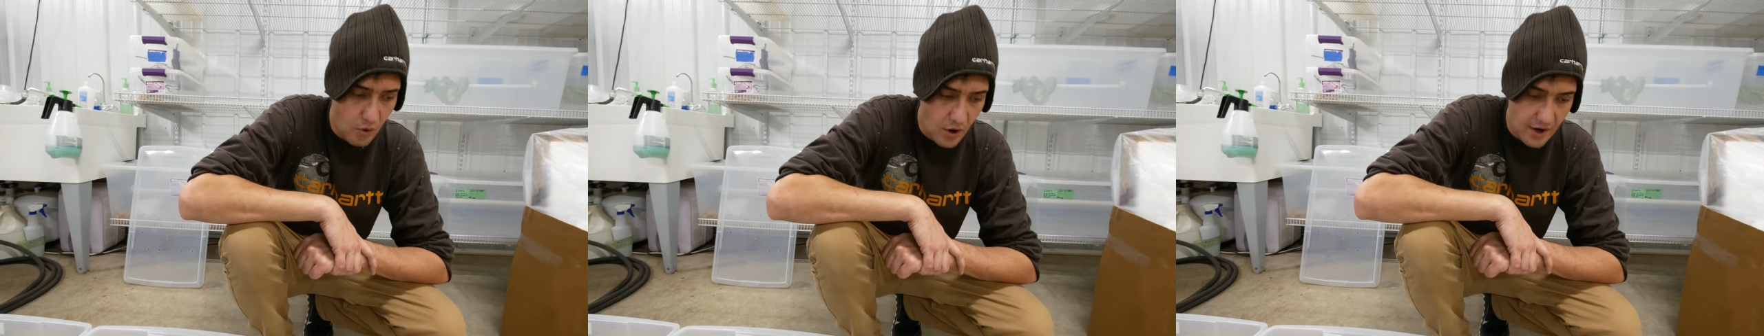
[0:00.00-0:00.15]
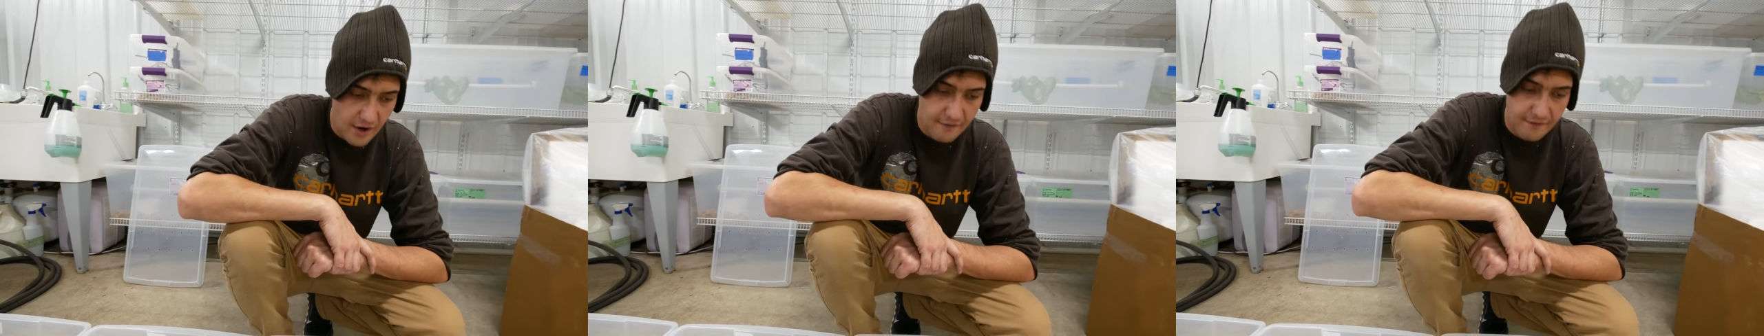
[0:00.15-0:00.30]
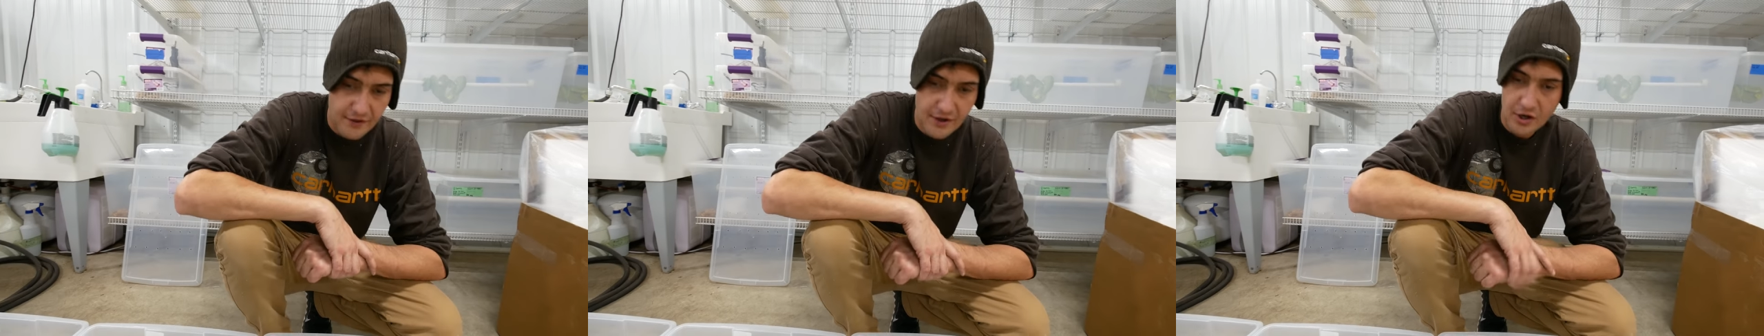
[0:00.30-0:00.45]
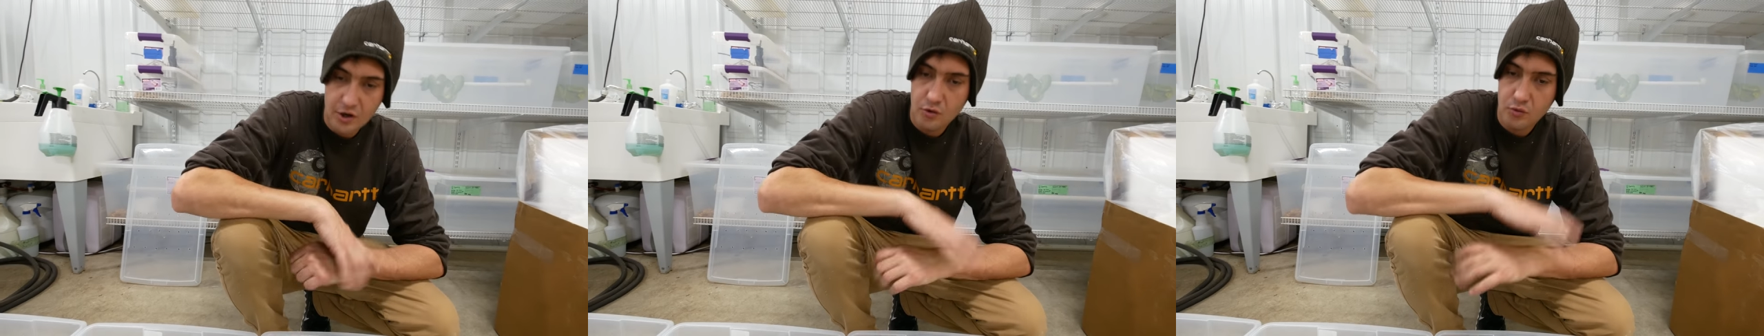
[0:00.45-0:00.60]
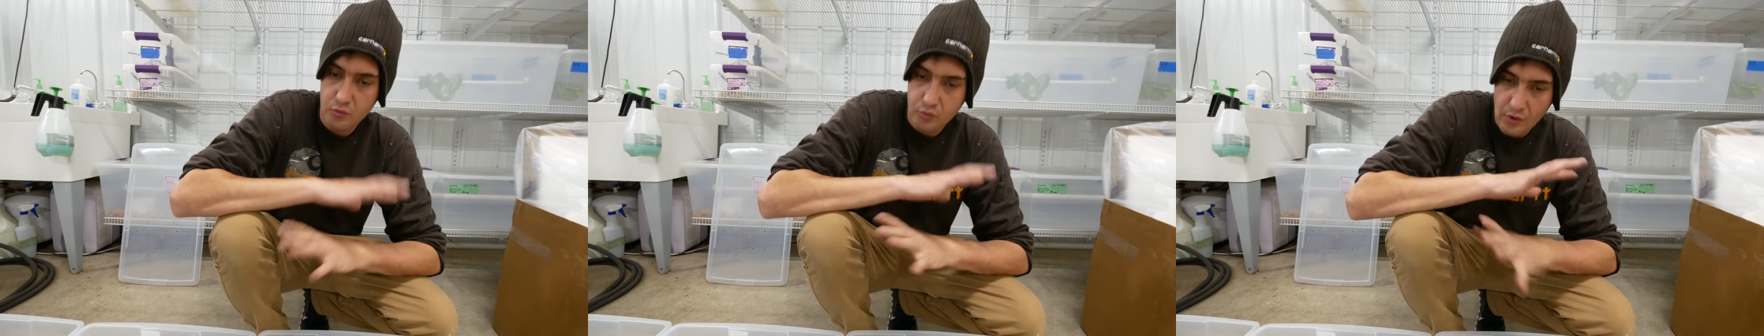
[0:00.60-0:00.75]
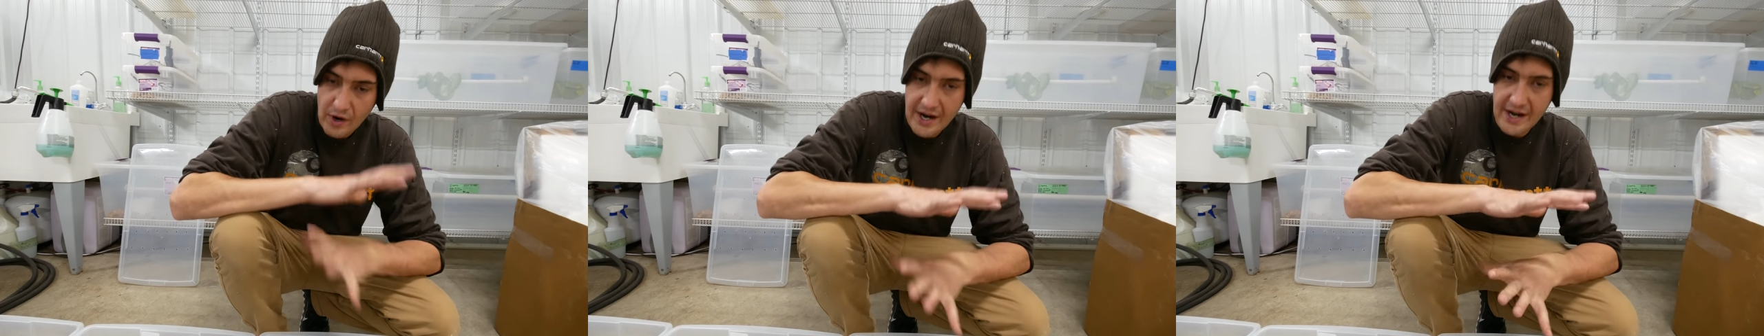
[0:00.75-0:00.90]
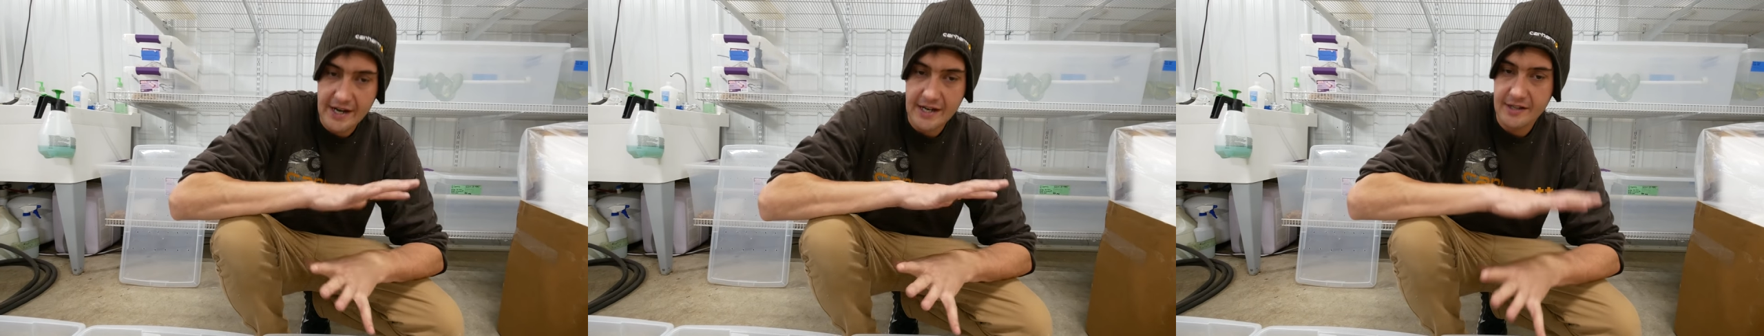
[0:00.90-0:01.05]
one of the
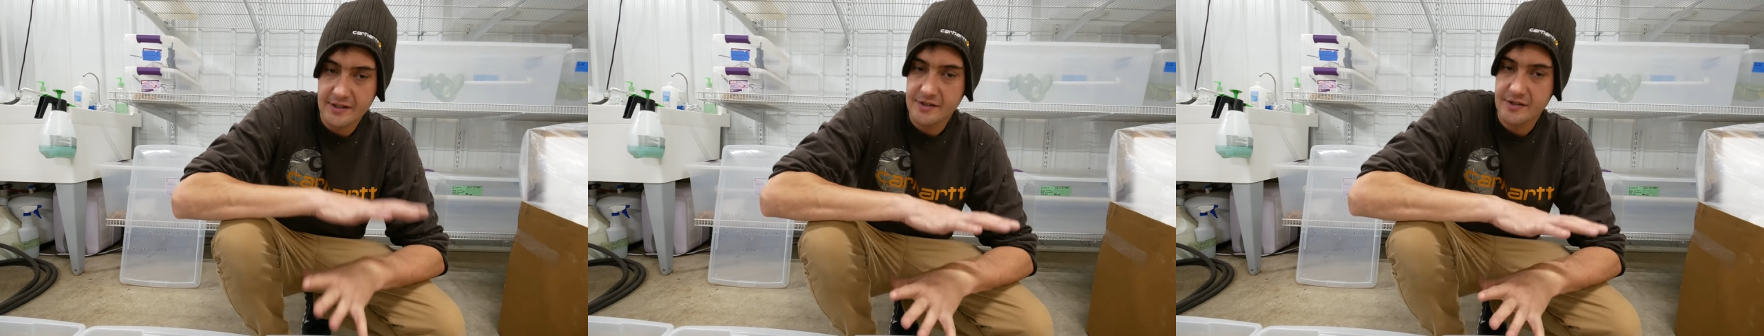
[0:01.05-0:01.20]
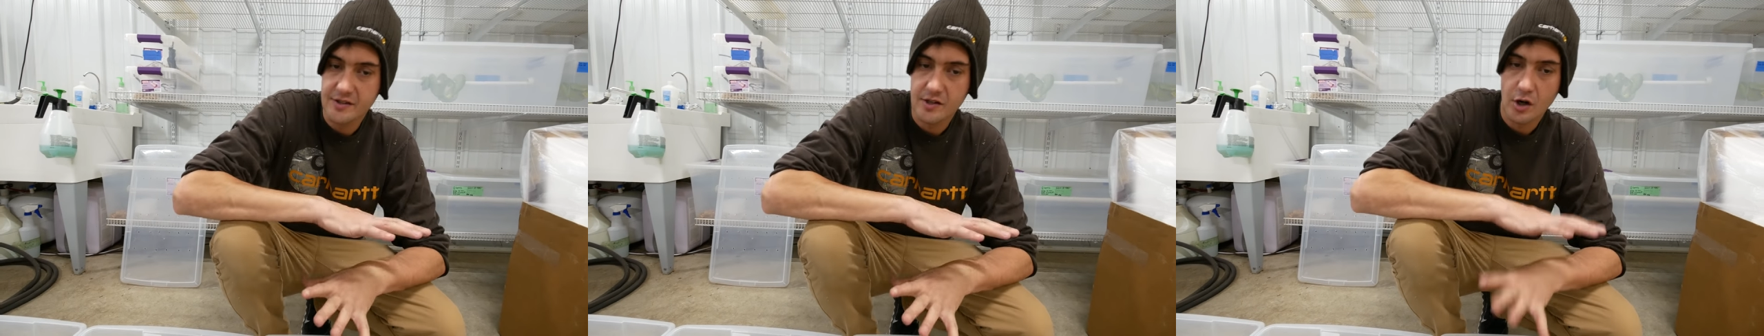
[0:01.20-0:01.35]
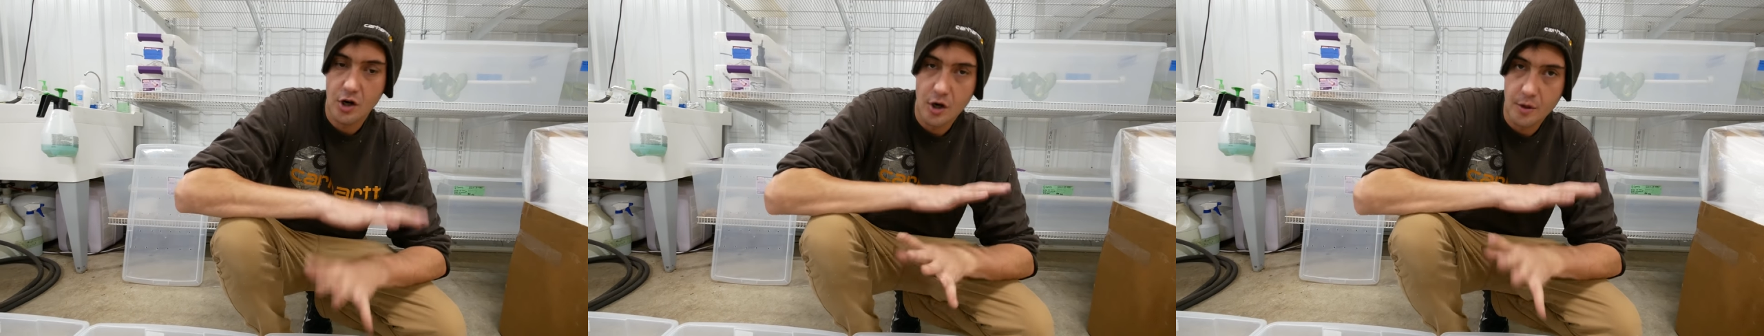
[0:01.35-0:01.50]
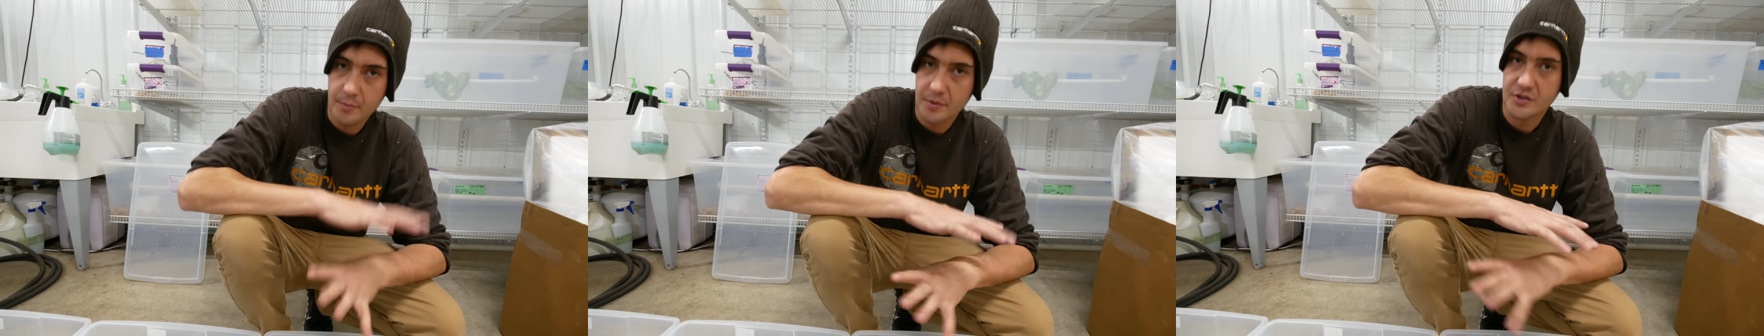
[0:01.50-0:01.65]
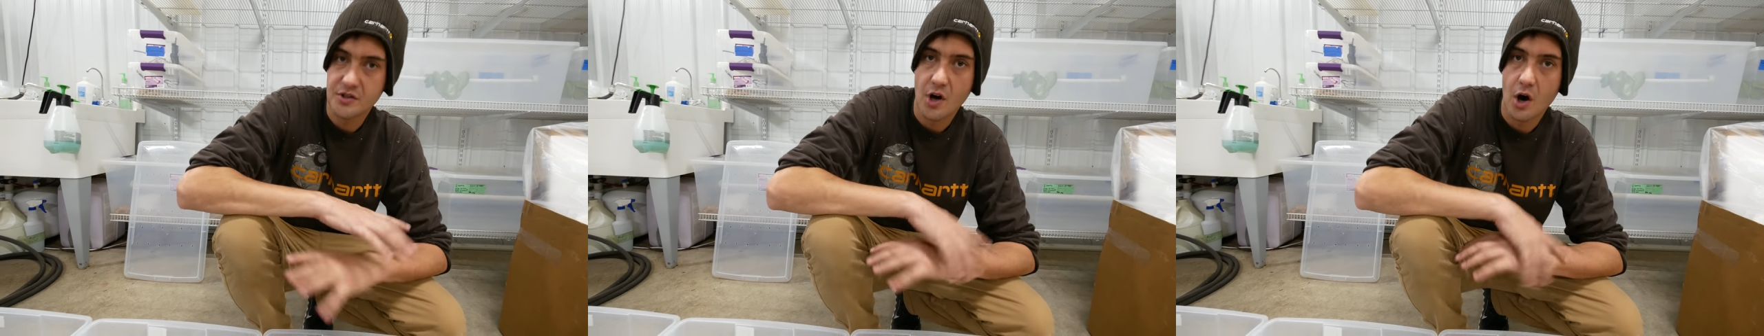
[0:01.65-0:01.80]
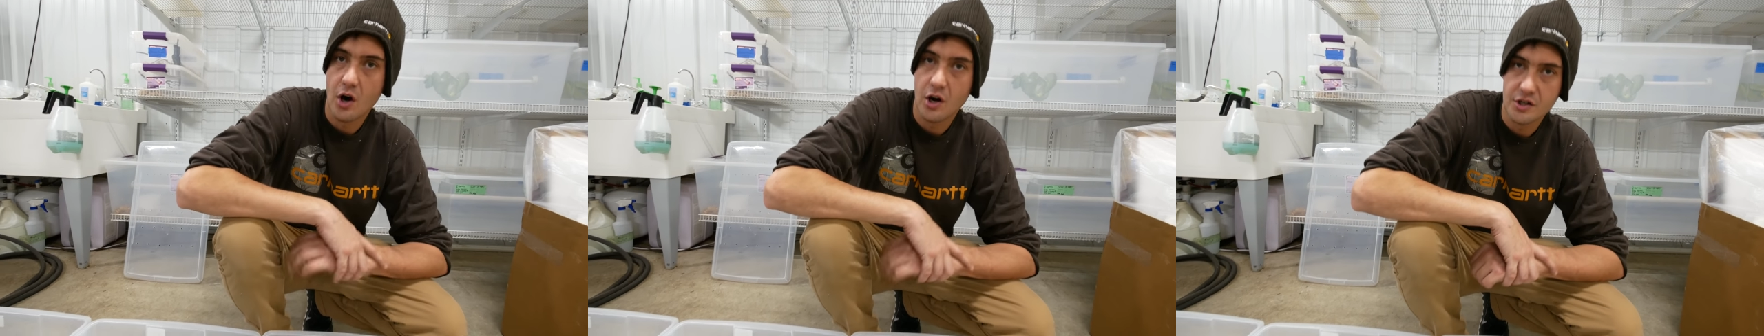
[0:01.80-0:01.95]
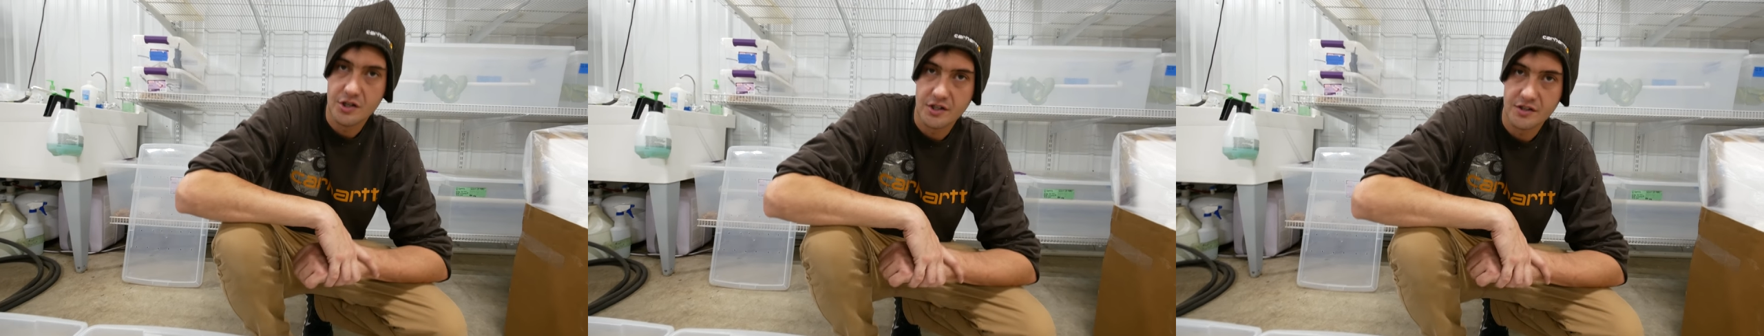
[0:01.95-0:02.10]
greatest
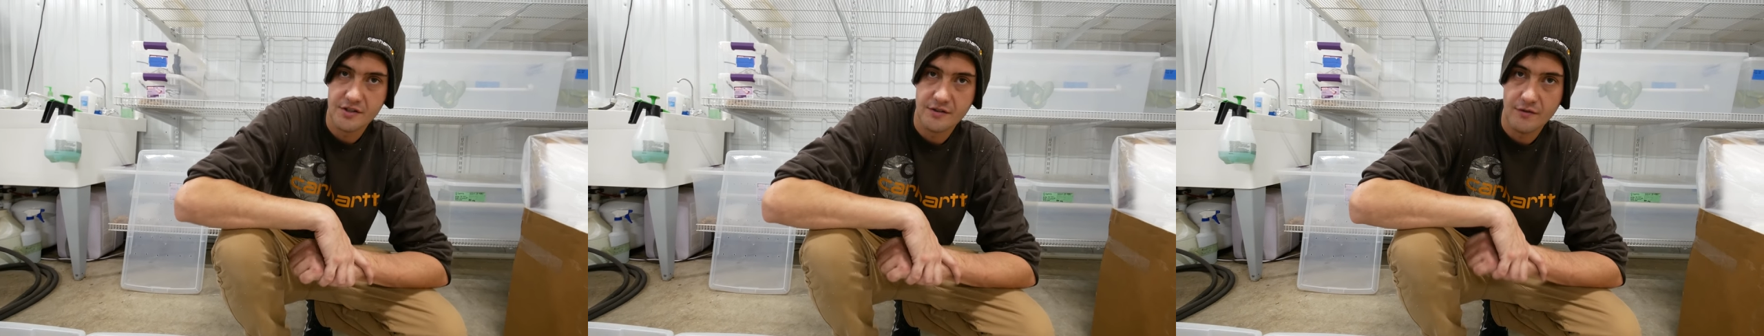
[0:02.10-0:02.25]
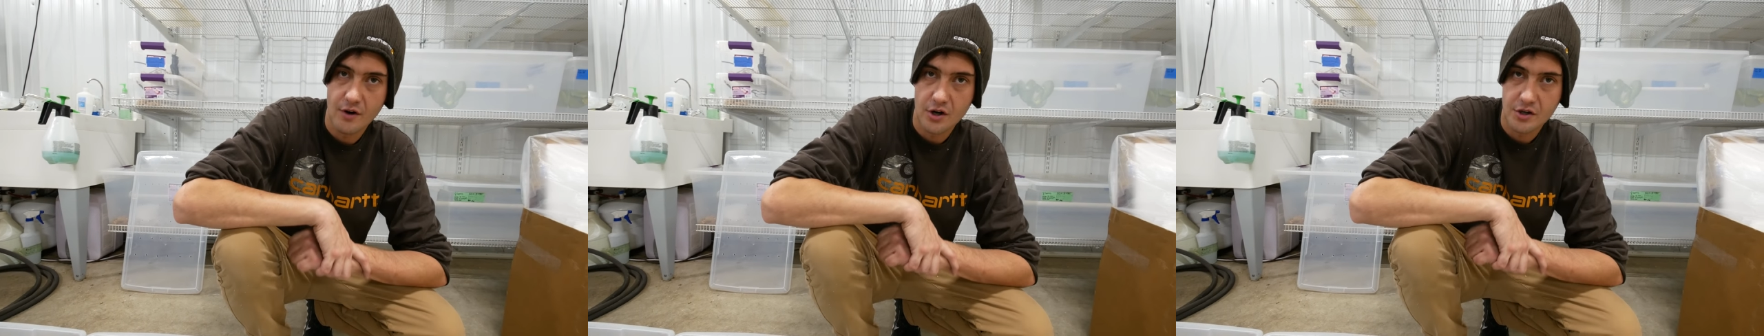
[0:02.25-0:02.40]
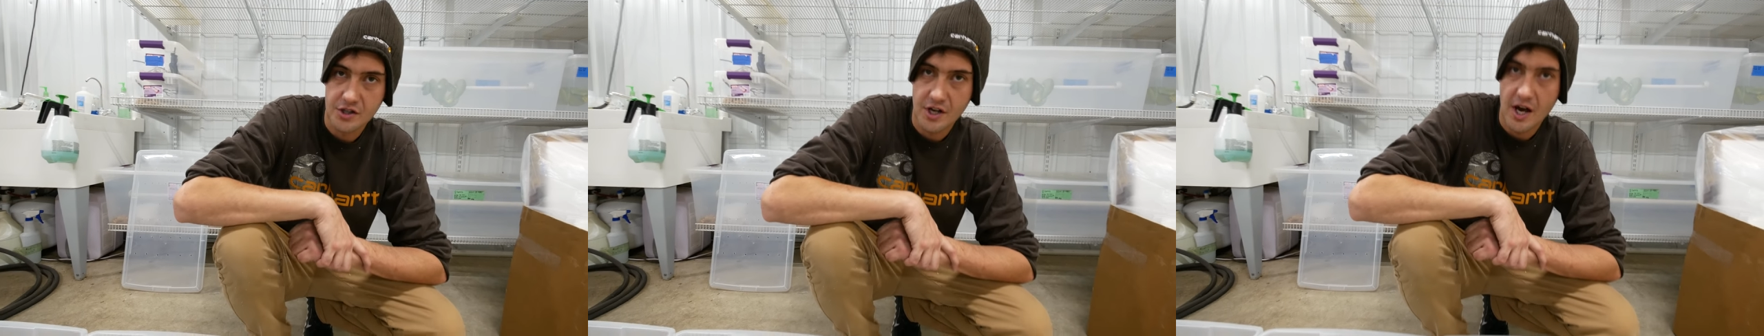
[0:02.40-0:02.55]
herpetologists of our